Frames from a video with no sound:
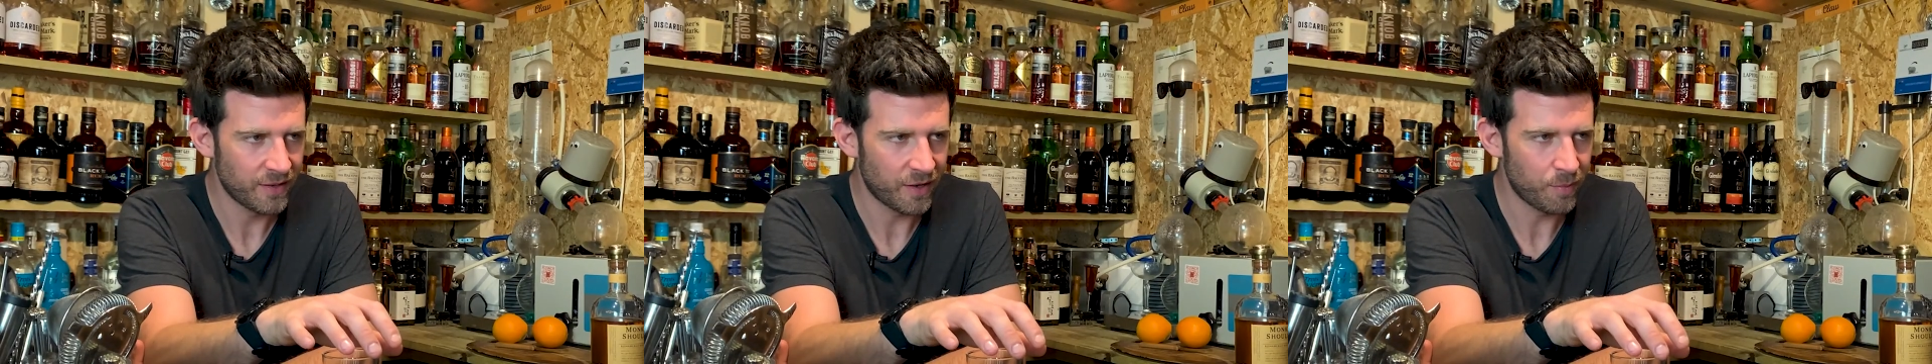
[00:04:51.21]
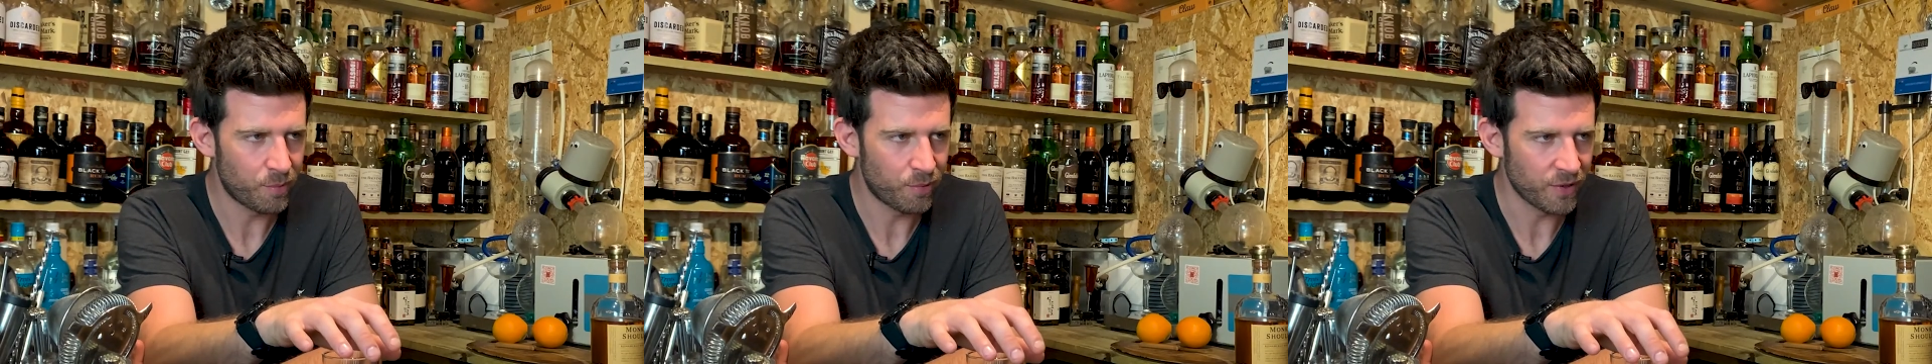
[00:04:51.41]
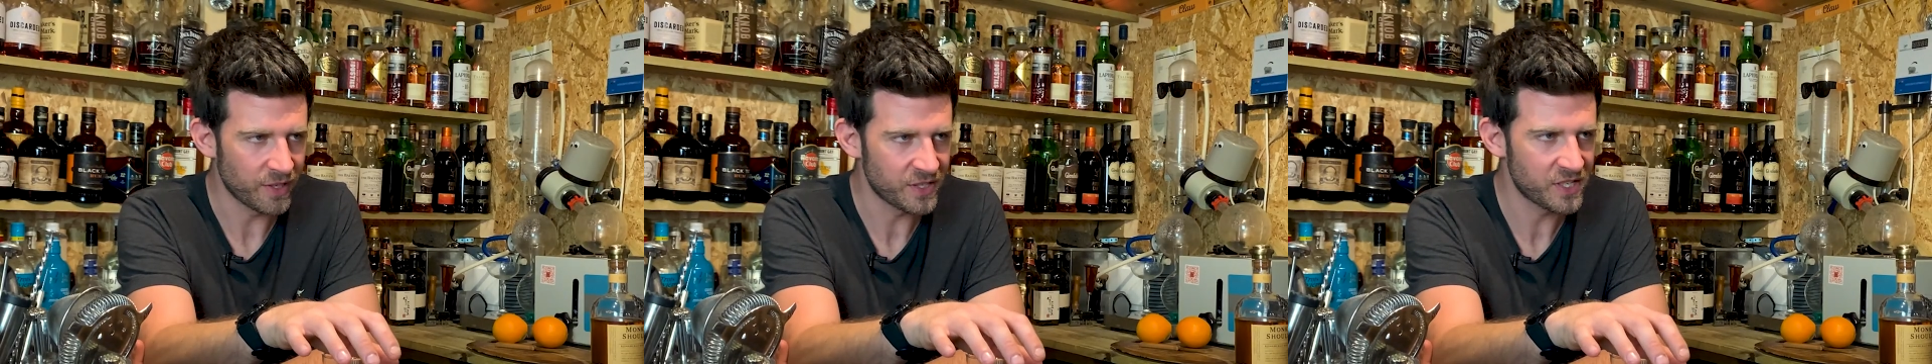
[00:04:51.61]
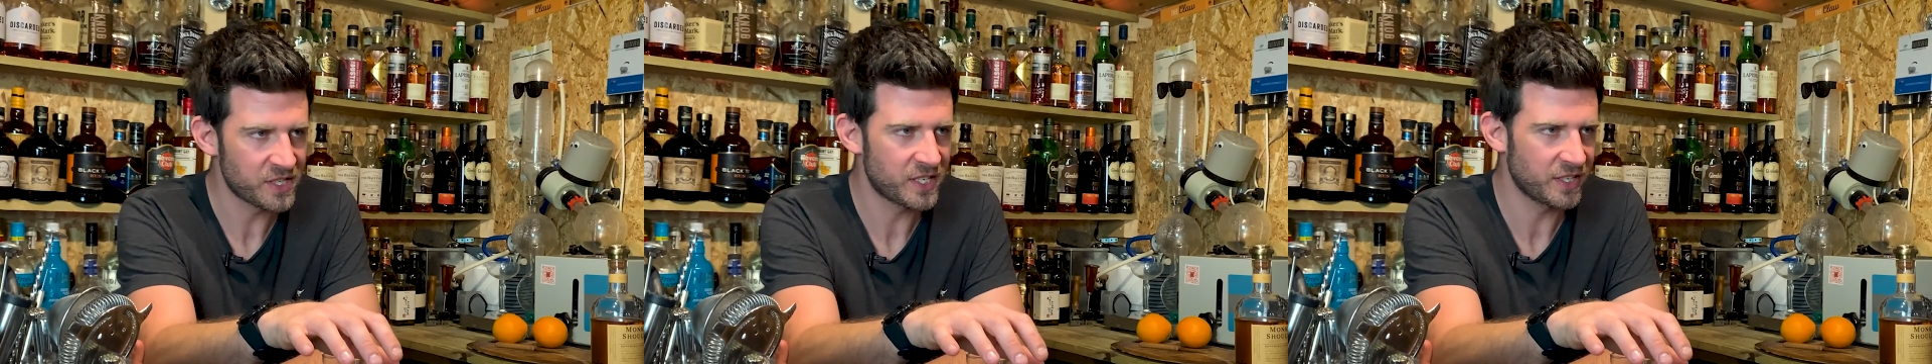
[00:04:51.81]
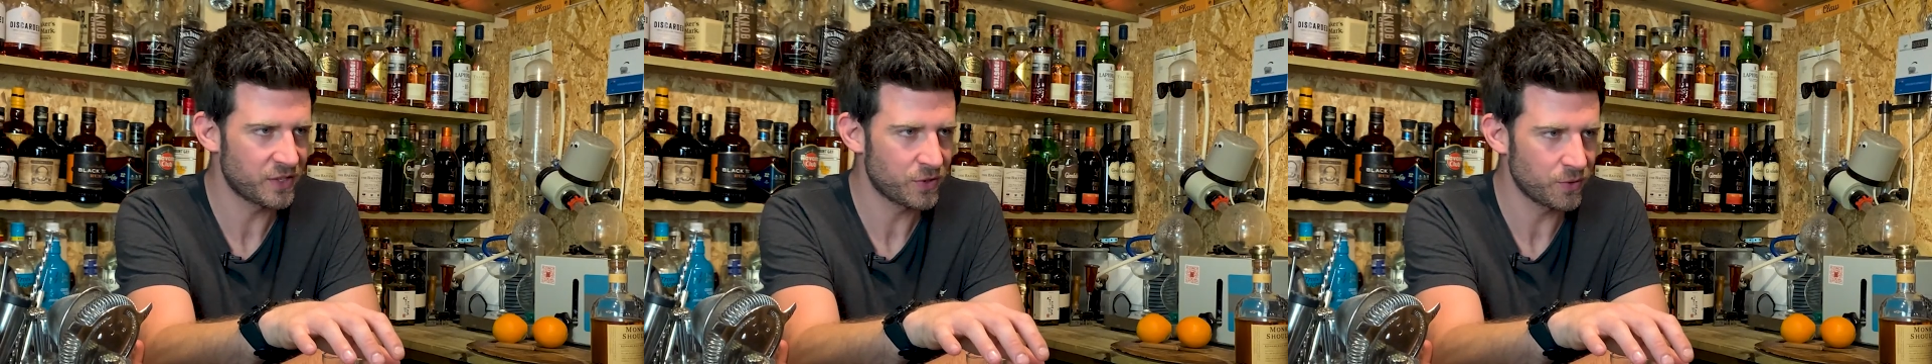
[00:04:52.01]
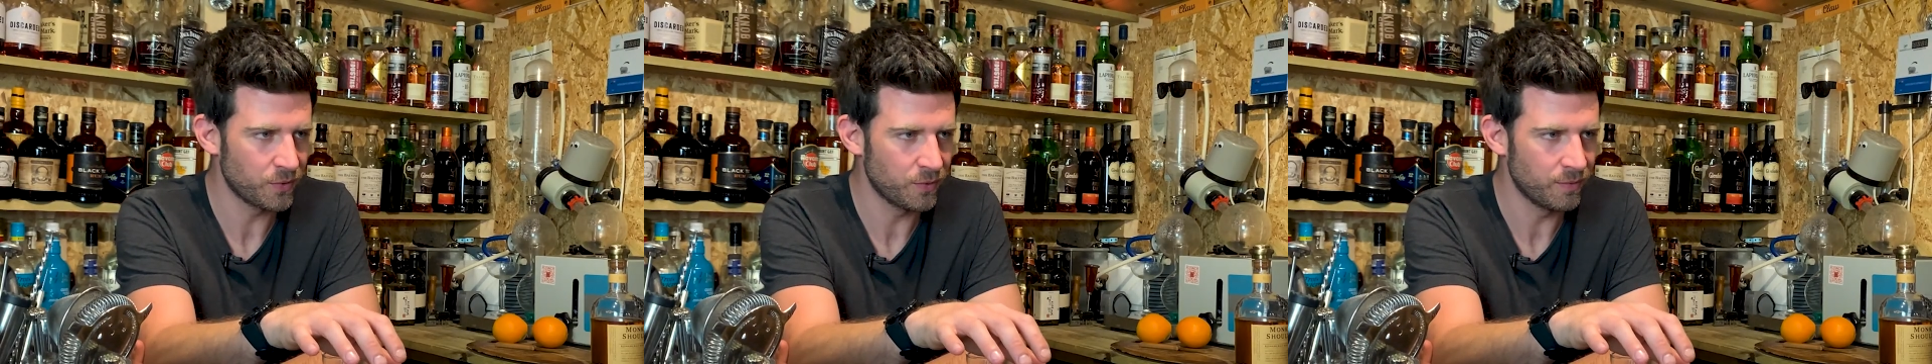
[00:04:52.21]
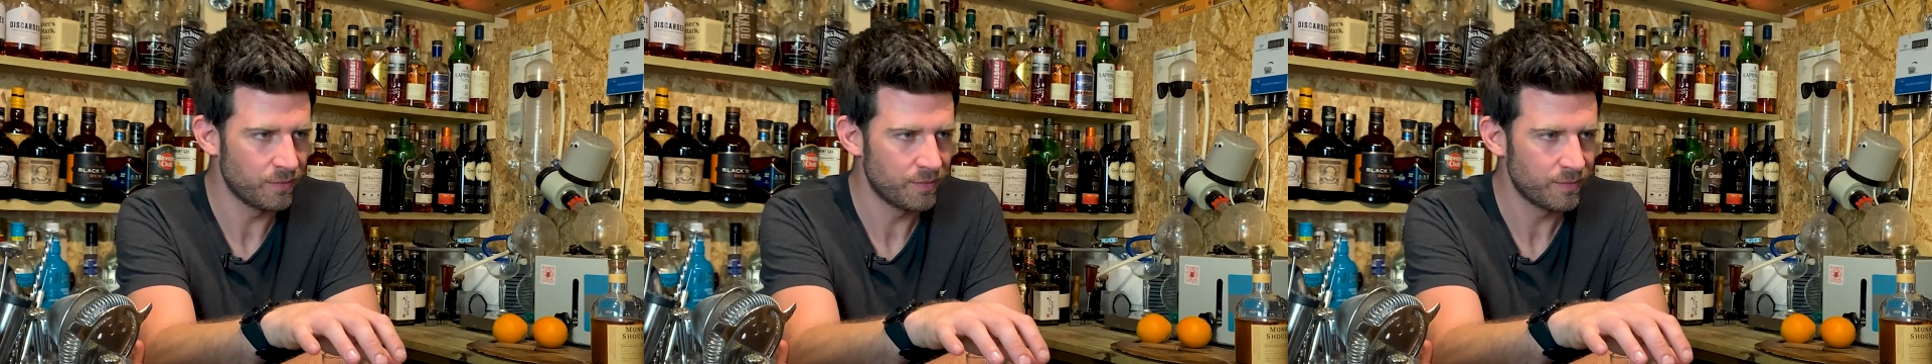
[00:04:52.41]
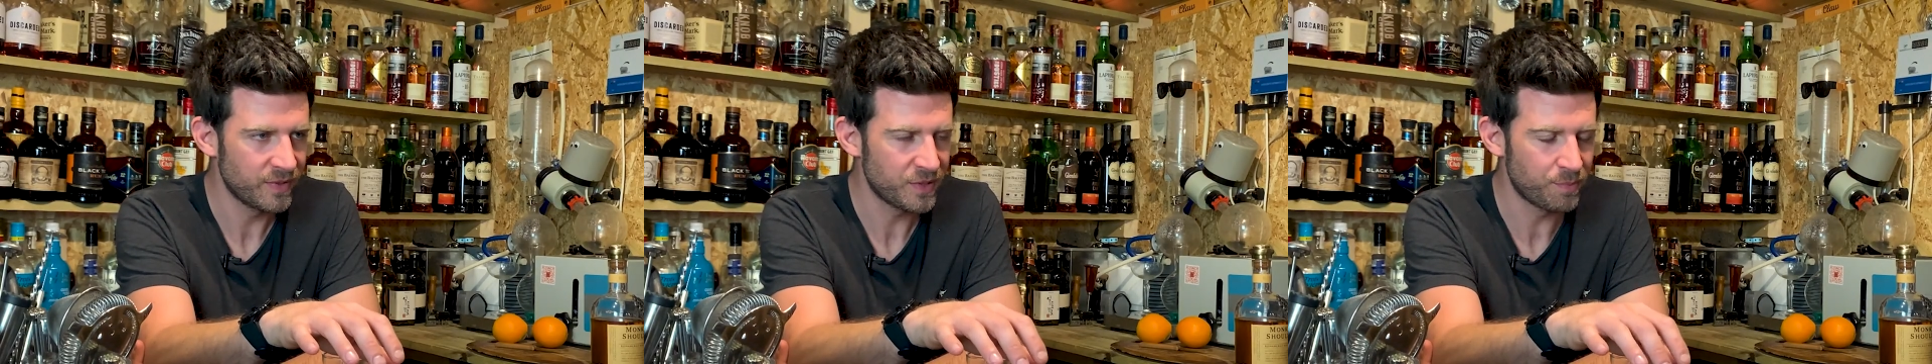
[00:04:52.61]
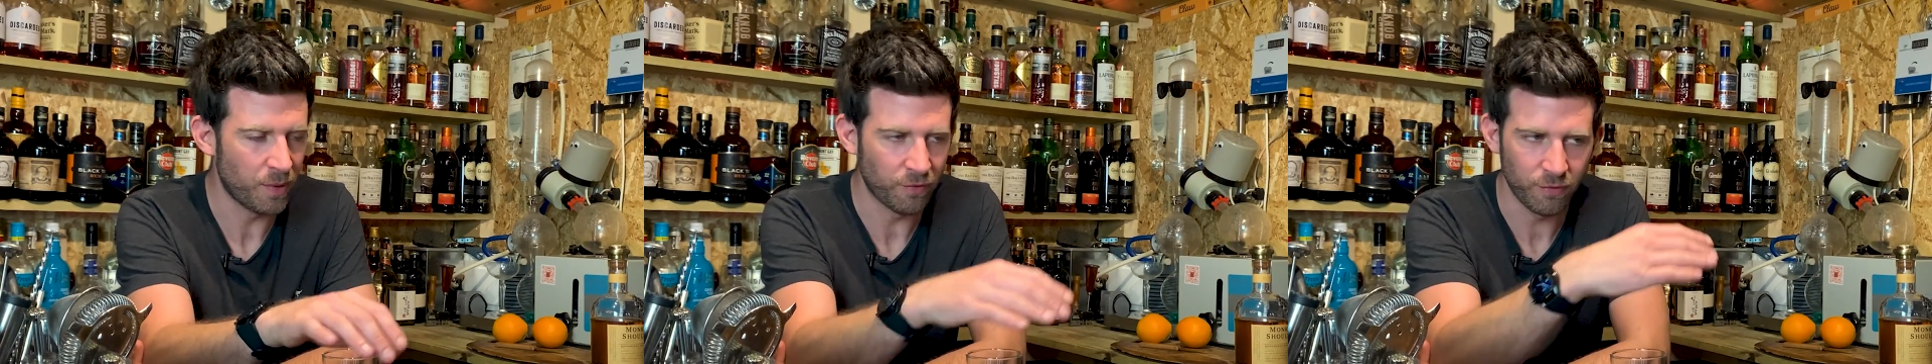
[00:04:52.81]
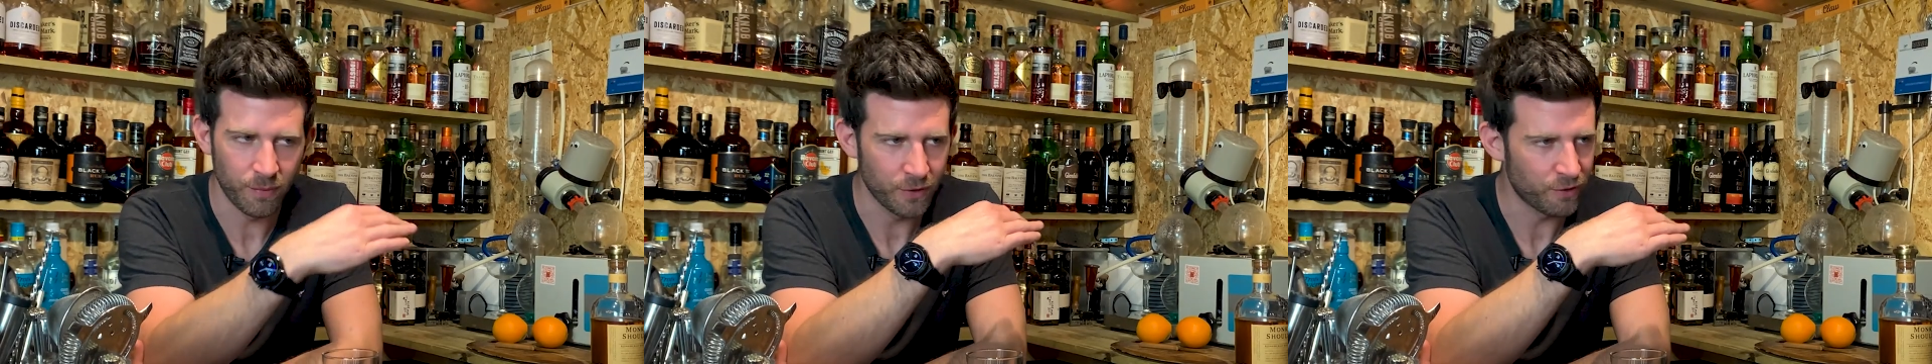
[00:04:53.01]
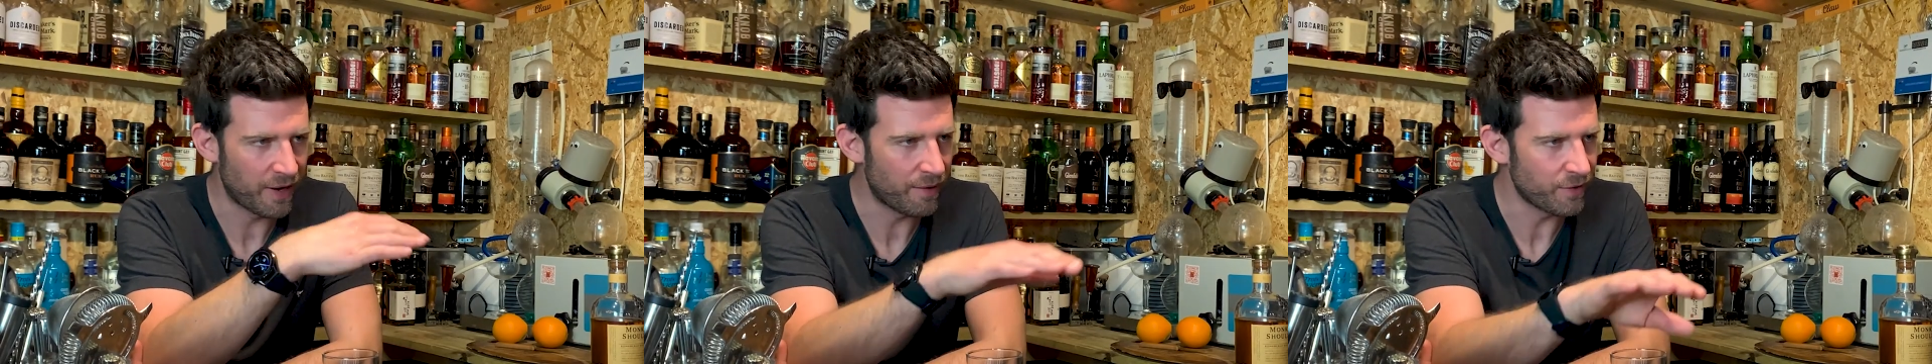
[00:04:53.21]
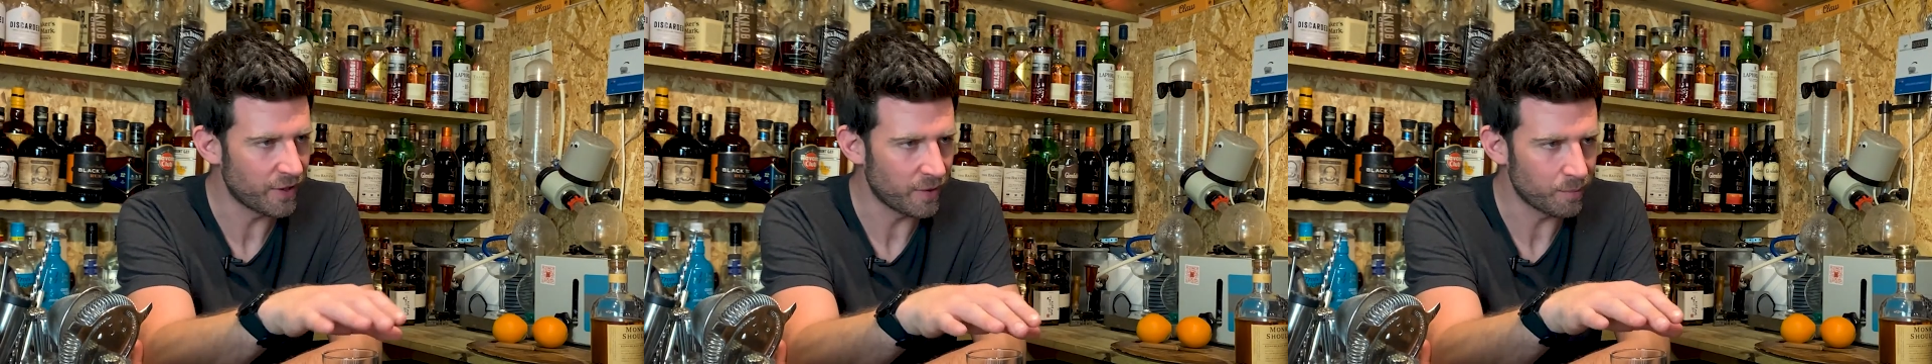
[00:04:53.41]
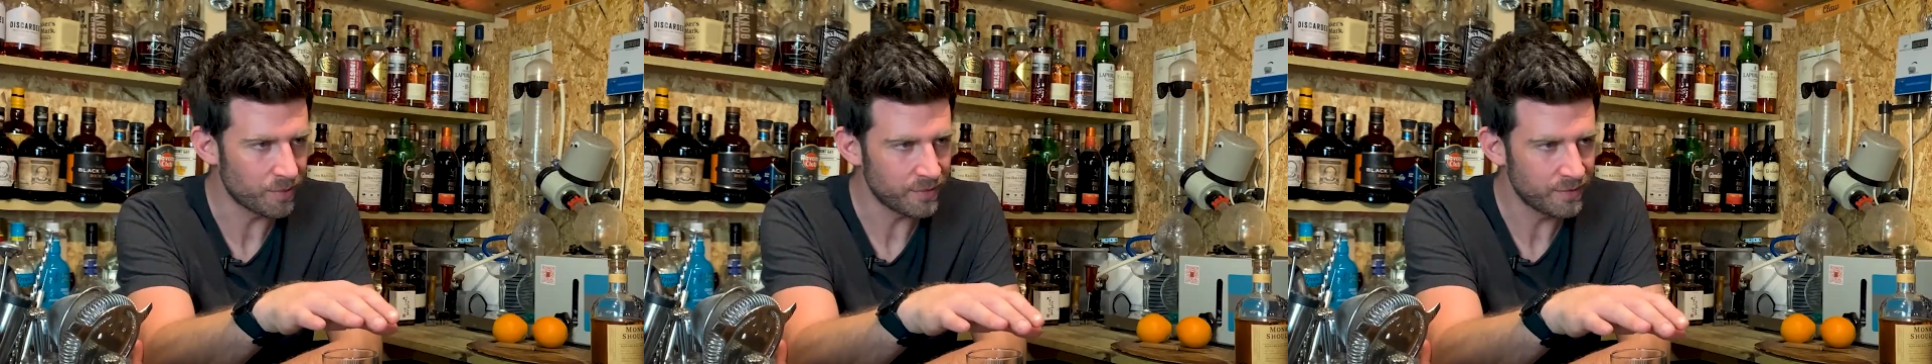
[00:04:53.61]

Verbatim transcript: a pre-existing tool. It's built from the ground up.